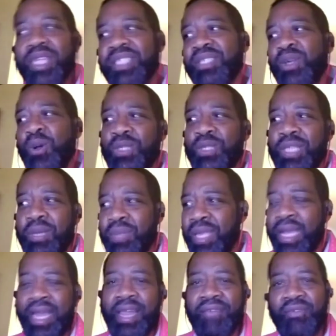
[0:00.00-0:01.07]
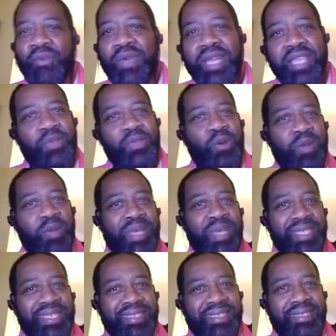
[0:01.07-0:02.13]
sold something. I never really thought
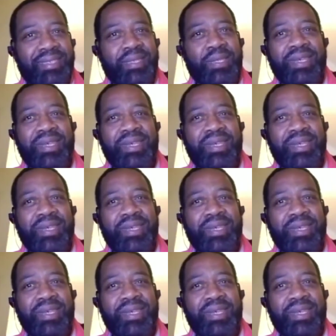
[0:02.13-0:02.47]
business.